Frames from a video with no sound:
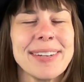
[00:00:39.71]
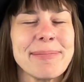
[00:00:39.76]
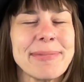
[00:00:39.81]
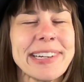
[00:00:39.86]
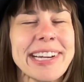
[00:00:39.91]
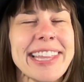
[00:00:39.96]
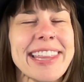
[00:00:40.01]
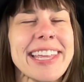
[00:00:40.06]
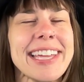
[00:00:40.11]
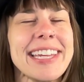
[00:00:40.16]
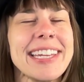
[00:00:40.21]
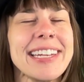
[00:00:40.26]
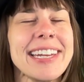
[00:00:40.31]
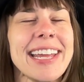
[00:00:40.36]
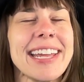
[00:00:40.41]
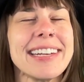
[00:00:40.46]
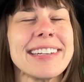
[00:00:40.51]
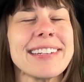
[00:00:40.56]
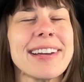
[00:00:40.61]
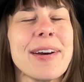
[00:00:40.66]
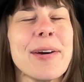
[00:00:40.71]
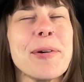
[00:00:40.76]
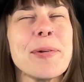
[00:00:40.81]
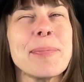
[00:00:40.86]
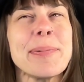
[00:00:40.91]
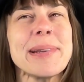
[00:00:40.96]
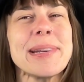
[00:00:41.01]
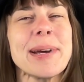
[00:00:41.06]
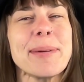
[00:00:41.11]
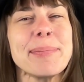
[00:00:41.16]
Breathe in and
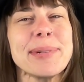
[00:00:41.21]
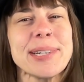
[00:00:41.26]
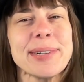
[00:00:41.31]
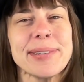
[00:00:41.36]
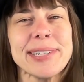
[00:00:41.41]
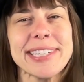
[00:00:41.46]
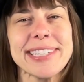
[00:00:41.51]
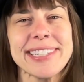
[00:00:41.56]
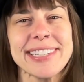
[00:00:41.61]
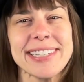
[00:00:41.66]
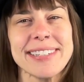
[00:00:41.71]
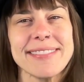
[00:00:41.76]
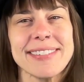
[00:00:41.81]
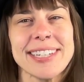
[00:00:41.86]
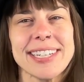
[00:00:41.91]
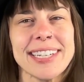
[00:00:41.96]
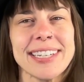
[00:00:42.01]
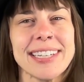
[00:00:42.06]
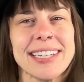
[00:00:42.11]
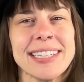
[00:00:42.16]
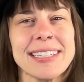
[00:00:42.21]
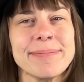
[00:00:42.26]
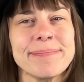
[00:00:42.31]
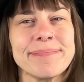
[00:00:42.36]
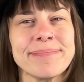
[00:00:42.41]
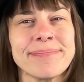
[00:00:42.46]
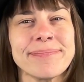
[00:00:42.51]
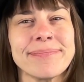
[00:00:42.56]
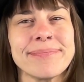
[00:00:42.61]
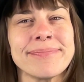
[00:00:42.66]
open up to receiving.
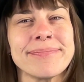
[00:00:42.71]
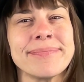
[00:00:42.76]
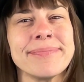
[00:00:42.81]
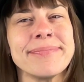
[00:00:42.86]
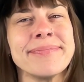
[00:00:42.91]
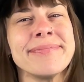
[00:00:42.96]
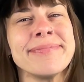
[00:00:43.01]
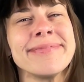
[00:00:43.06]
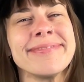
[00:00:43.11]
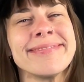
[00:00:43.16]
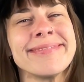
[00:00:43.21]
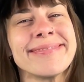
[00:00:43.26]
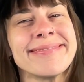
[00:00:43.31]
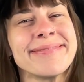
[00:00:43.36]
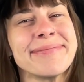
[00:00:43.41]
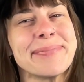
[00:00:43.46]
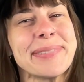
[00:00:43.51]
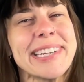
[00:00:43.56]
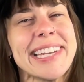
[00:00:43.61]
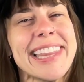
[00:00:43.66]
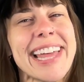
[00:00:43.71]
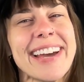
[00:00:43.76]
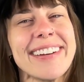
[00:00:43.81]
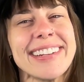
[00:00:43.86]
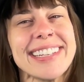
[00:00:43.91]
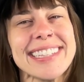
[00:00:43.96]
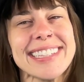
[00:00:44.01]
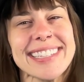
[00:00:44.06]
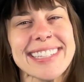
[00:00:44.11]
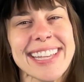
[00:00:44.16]
Breathe out
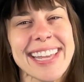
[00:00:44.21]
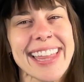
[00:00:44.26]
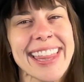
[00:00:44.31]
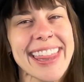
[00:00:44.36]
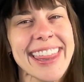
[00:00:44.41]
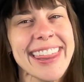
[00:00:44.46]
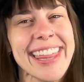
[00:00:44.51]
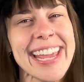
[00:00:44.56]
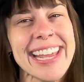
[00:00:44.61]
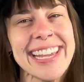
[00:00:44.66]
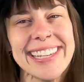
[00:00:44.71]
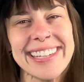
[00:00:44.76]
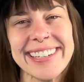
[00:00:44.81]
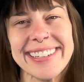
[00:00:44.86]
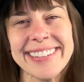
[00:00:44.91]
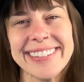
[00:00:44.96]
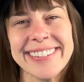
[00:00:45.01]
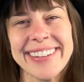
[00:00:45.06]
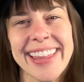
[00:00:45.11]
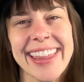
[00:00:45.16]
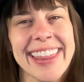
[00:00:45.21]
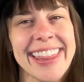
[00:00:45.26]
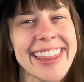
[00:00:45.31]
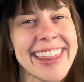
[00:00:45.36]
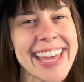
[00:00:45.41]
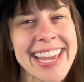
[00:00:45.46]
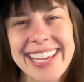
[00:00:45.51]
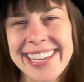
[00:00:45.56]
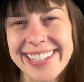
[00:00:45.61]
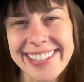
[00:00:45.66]
and say, thank you,
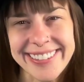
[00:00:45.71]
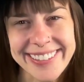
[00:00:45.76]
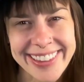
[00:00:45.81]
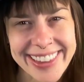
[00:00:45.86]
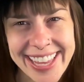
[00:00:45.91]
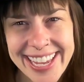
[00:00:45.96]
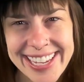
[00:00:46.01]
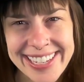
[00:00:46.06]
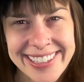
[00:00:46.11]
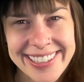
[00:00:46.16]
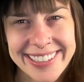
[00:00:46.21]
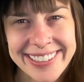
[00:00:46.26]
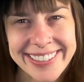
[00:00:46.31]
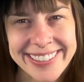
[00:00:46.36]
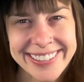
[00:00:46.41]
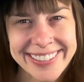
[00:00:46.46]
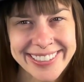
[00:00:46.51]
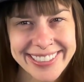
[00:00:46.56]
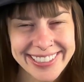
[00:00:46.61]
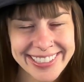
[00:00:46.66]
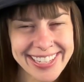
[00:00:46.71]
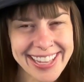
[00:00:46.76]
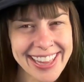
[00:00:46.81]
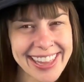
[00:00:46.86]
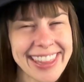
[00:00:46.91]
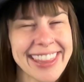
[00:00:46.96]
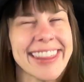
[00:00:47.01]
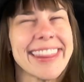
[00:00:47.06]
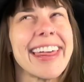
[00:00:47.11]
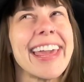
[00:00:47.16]
thank you, thank you,
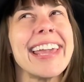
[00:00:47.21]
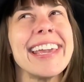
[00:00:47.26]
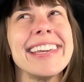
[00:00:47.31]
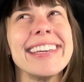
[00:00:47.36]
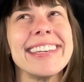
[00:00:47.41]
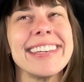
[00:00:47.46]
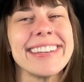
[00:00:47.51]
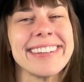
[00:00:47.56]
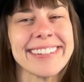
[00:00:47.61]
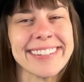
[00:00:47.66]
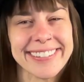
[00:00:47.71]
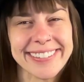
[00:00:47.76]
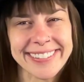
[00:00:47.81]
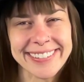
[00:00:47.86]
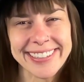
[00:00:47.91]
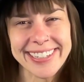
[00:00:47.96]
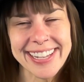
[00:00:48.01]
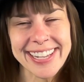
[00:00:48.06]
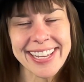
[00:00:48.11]
thank you.